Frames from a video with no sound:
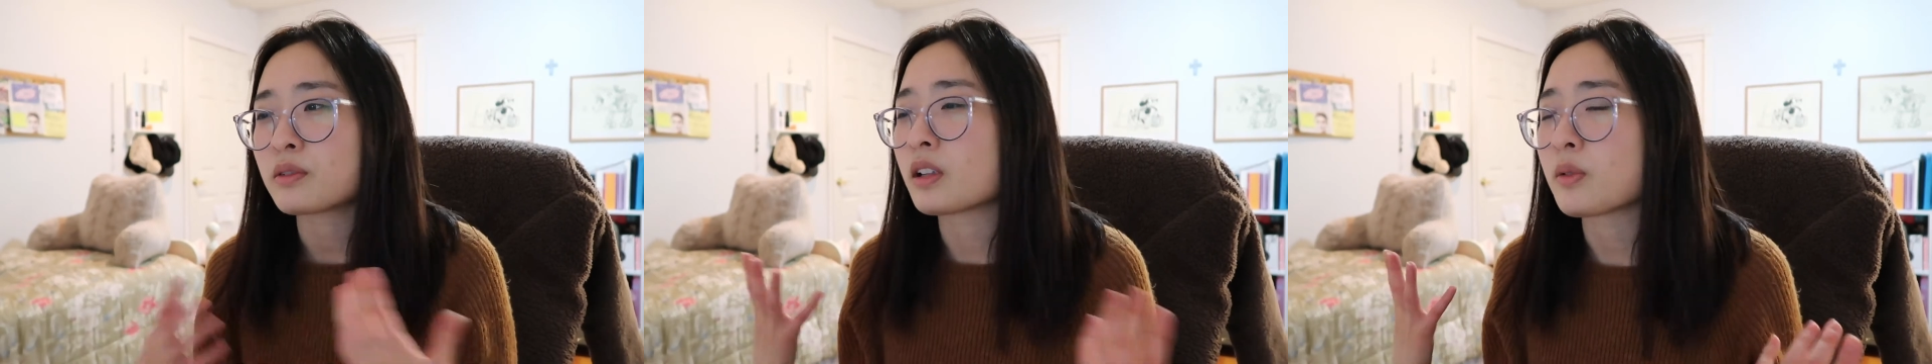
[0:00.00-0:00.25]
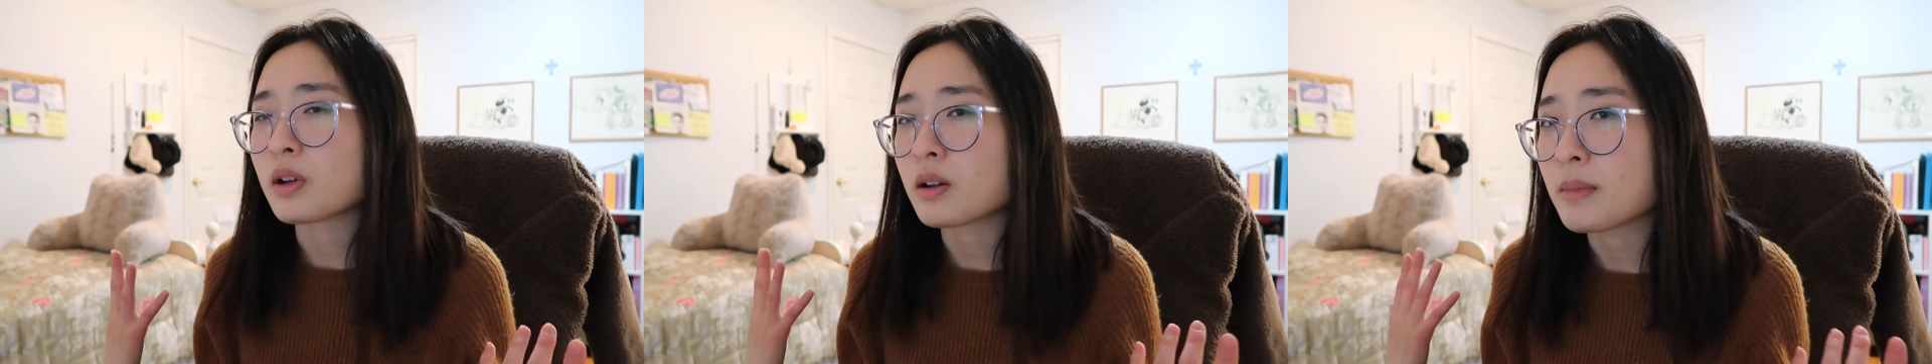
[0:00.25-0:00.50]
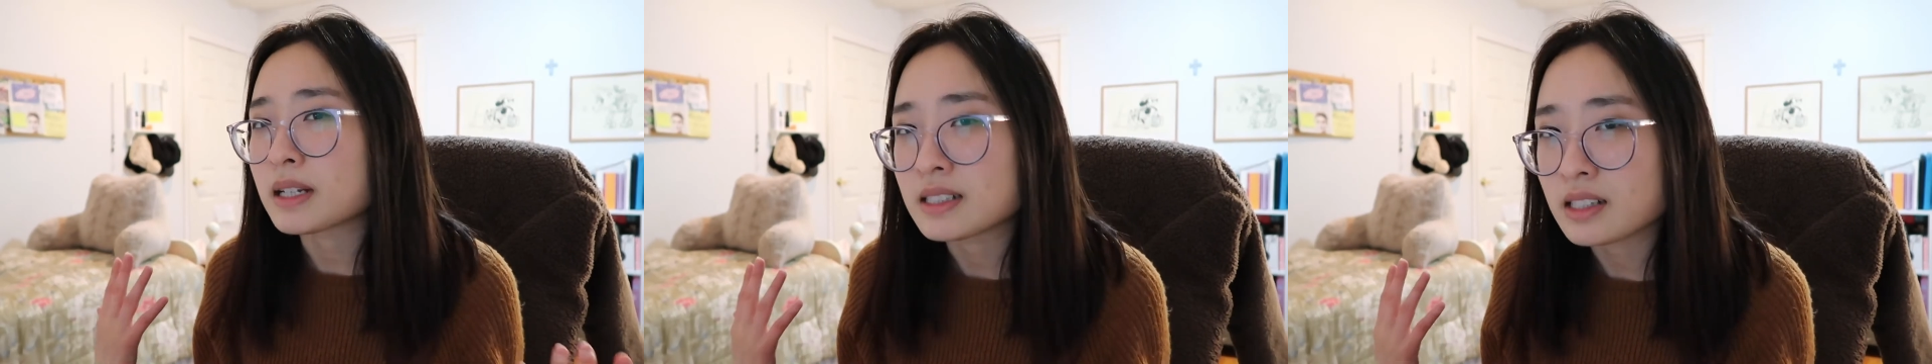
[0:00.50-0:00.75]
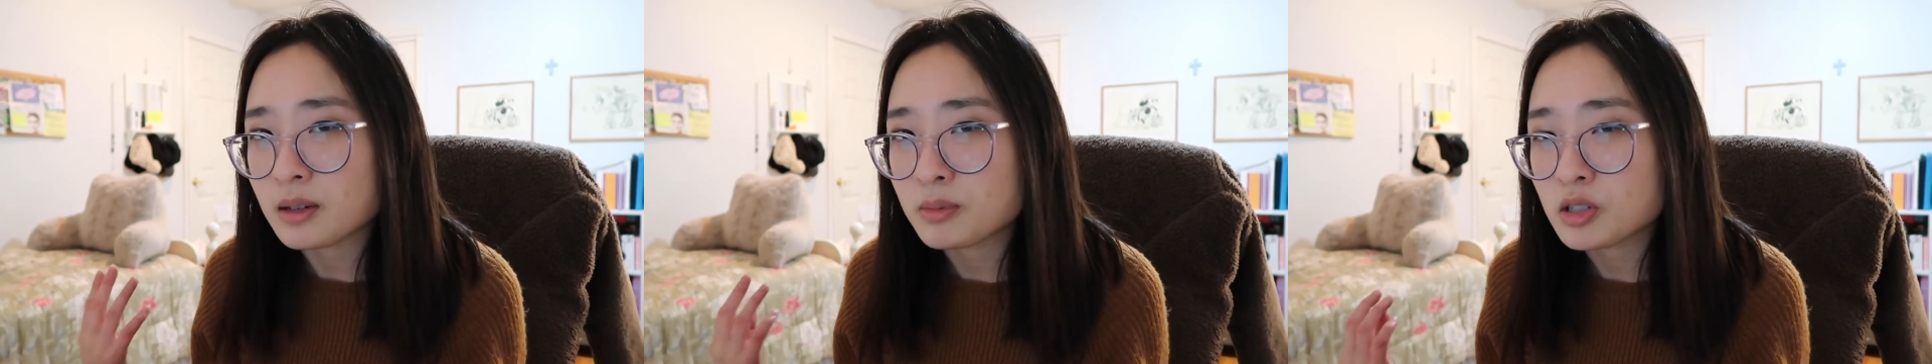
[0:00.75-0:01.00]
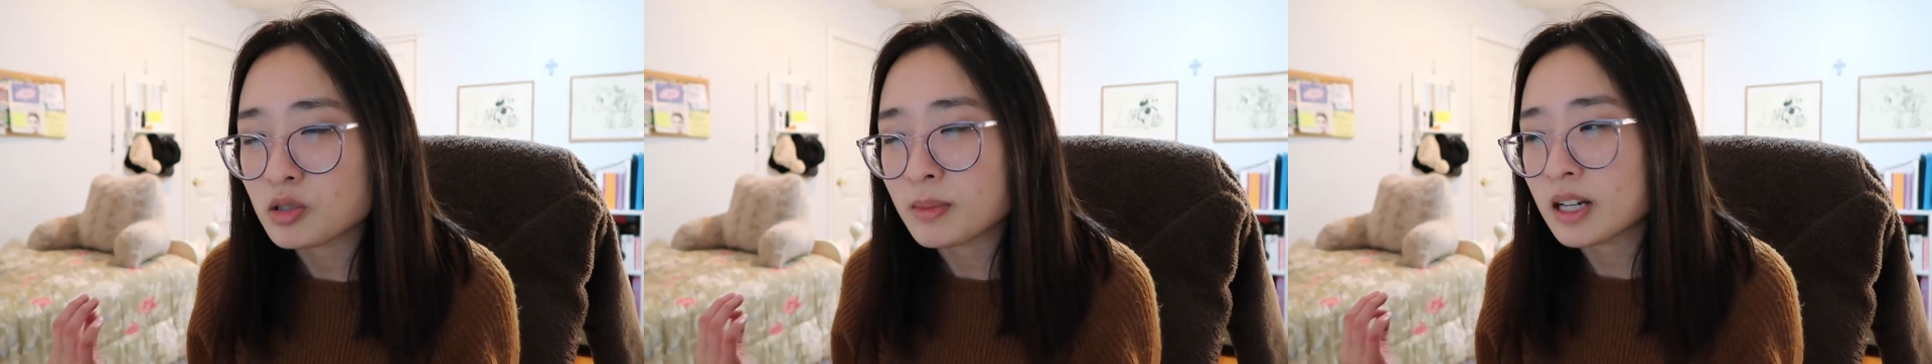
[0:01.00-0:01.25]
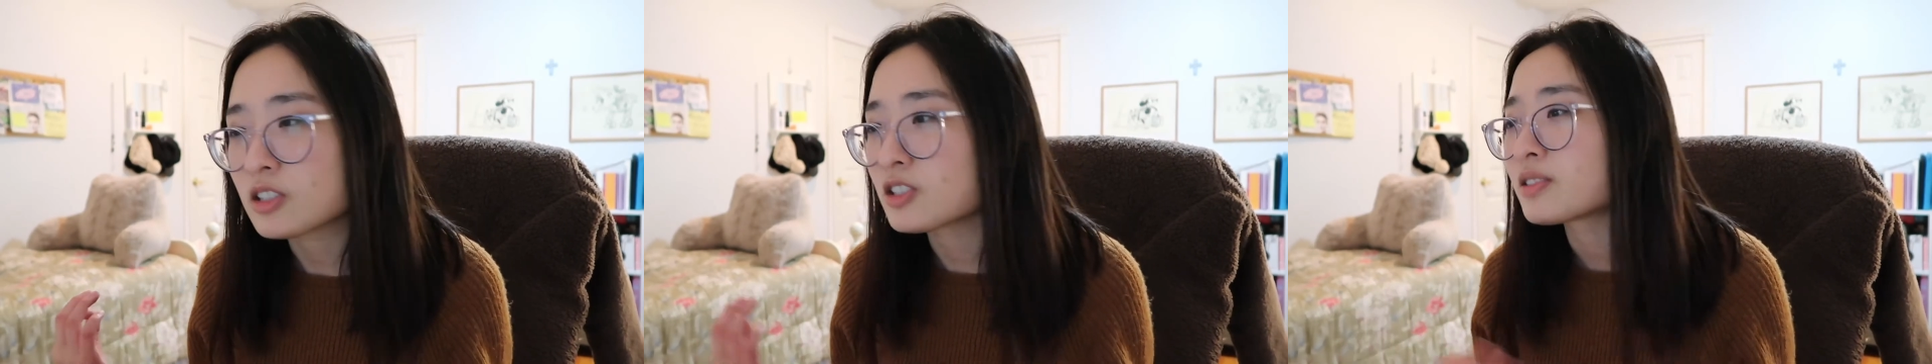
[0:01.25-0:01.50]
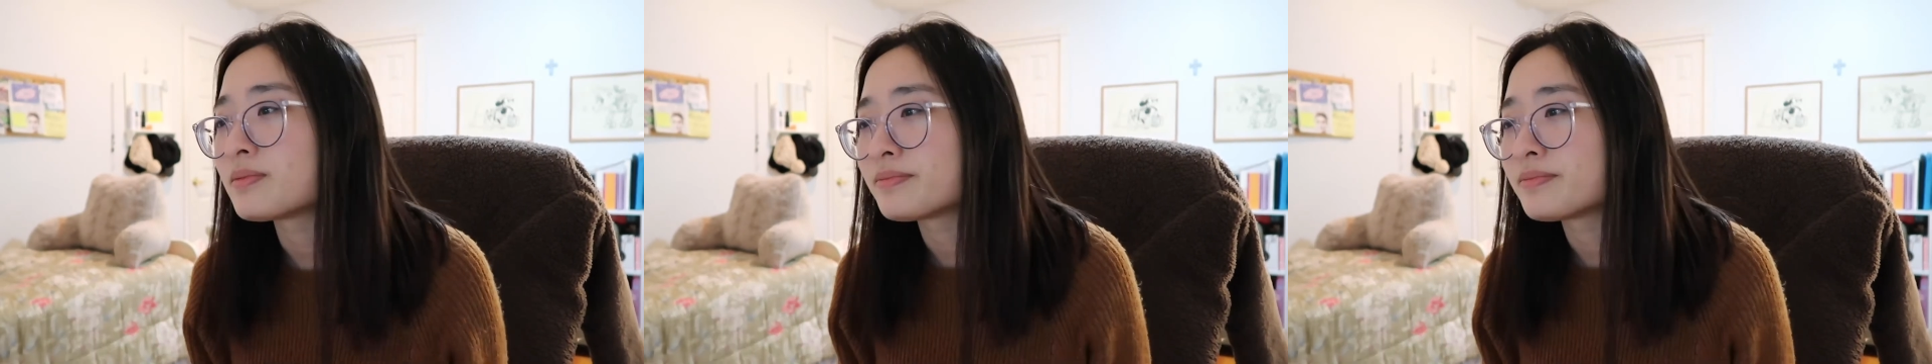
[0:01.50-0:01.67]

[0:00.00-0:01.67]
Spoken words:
really want to mess it up too much.